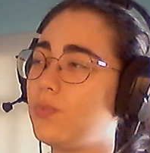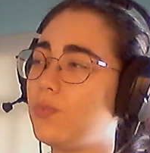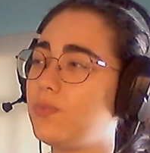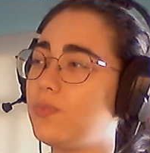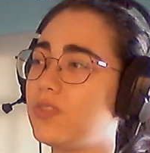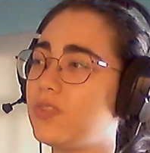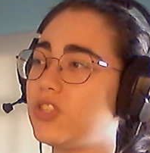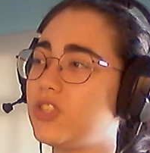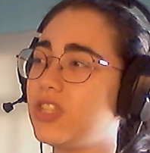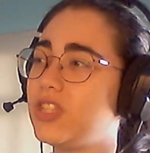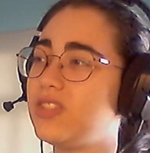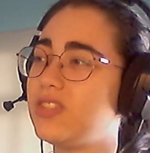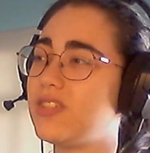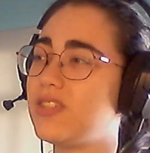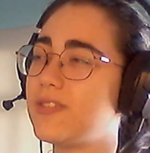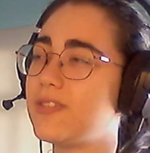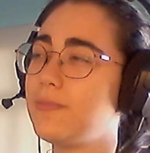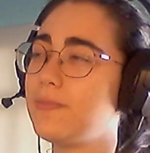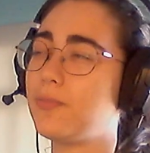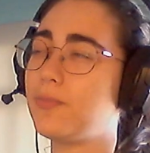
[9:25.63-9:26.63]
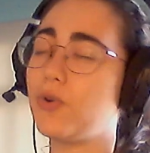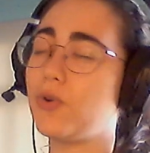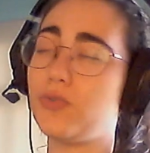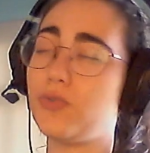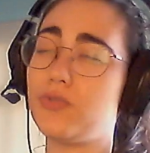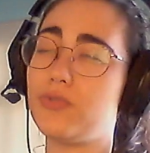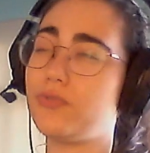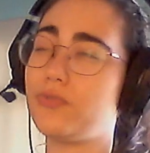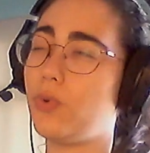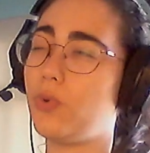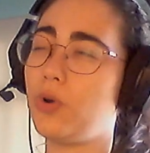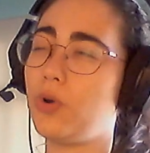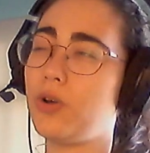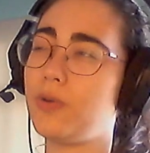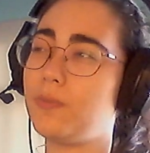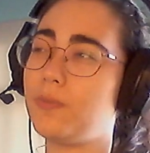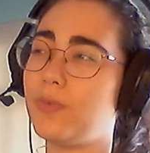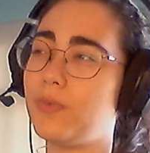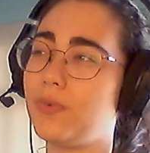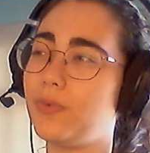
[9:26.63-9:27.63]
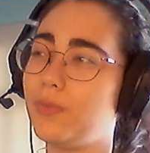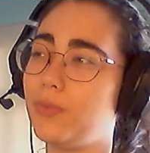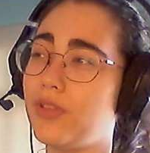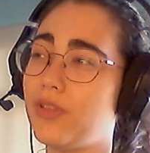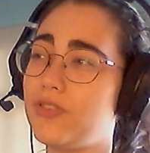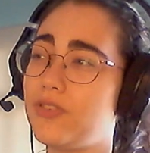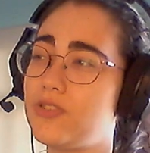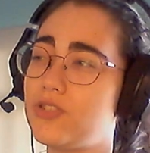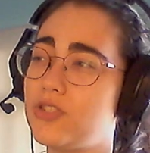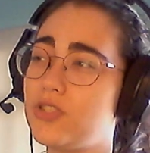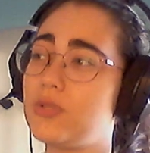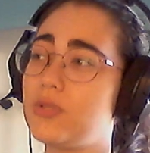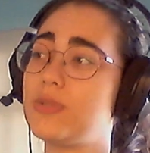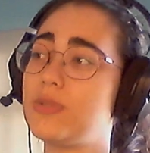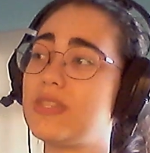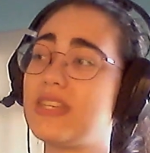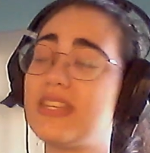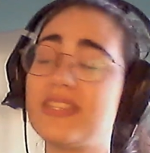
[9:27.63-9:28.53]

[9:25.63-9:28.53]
She doesn't perform with shoes.